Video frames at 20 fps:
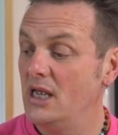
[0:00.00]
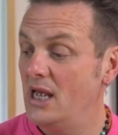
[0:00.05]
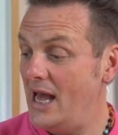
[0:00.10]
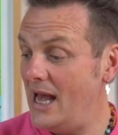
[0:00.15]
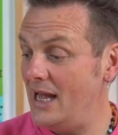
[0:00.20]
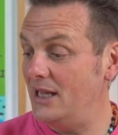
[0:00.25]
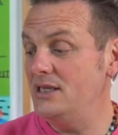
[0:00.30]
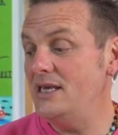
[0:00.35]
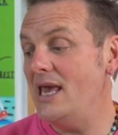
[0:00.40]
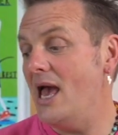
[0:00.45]

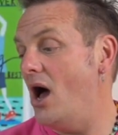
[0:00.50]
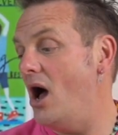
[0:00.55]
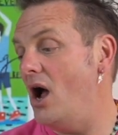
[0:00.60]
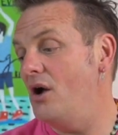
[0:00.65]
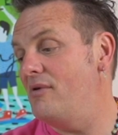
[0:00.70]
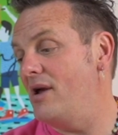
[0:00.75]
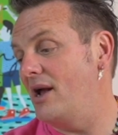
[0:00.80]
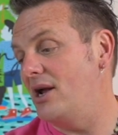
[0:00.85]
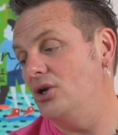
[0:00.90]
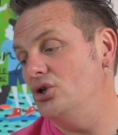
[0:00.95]
And yeah, I
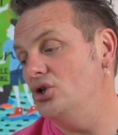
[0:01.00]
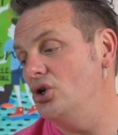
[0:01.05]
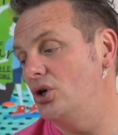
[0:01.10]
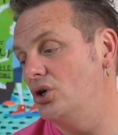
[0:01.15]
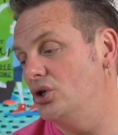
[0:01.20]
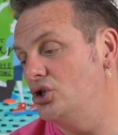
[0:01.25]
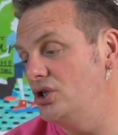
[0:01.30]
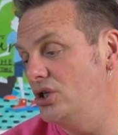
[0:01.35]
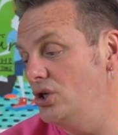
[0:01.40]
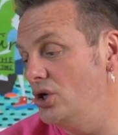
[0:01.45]
reckon
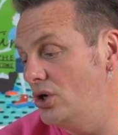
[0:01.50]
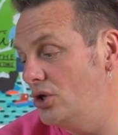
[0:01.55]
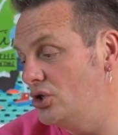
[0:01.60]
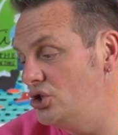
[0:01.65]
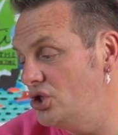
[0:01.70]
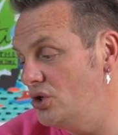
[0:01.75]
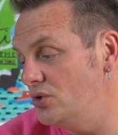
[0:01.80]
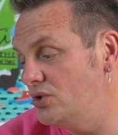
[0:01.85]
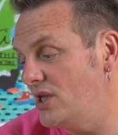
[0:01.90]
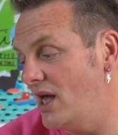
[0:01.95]
you could
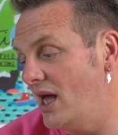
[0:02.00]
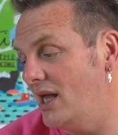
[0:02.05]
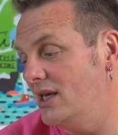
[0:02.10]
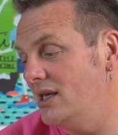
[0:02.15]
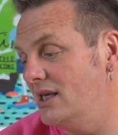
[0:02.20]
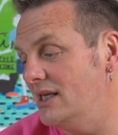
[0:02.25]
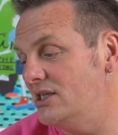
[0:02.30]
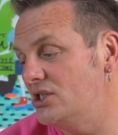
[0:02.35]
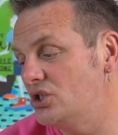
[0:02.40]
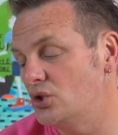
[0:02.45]
use that at
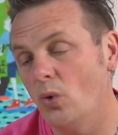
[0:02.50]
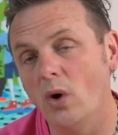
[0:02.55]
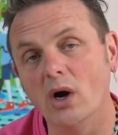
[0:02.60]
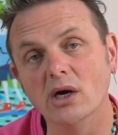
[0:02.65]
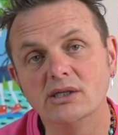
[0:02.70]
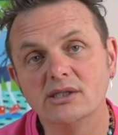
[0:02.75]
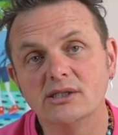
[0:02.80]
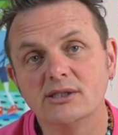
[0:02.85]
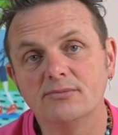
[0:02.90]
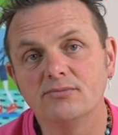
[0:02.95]
least
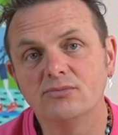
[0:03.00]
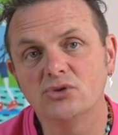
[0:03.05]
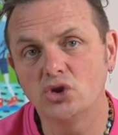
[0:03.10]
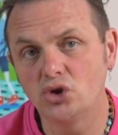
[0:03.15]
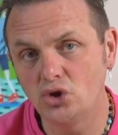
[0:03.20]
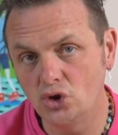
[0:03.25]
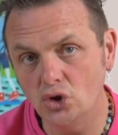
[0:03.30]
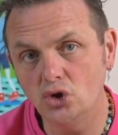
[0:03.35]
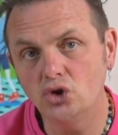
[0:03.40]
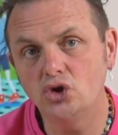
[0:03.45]
twice. It's a
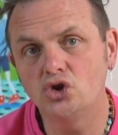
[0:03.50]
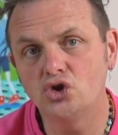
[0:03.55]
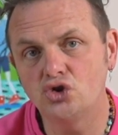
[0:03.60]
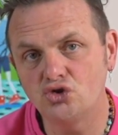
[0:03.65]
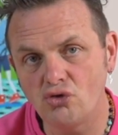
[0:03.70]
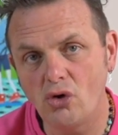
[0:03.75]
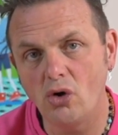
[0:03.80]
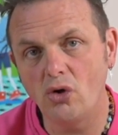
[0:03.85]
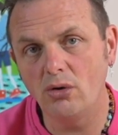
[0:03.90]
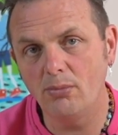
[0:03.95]
good,
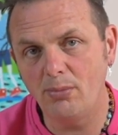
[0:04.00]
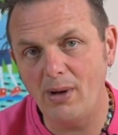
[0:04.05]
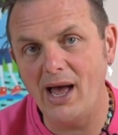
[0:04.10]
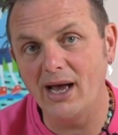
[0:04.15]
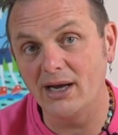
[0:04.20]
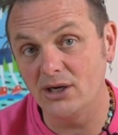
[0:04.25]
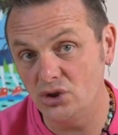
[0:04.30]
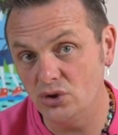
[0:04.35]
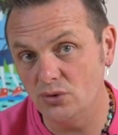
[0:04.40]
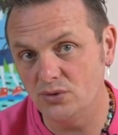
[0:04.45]
strong
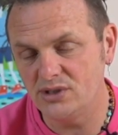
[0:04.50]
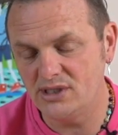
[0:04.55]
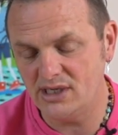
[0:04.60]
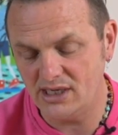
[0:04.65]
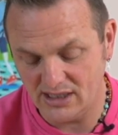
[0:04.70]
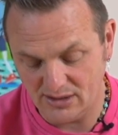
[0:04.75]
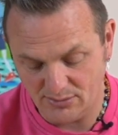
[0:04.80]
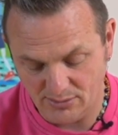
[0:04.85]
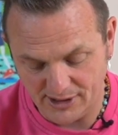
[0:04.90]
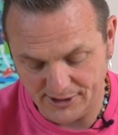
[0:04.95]
bag, as you'll see
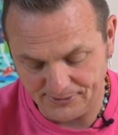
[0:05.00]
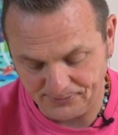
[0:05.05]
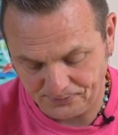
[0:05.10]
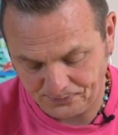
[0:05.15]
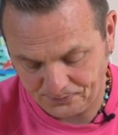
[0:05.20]
in a minute.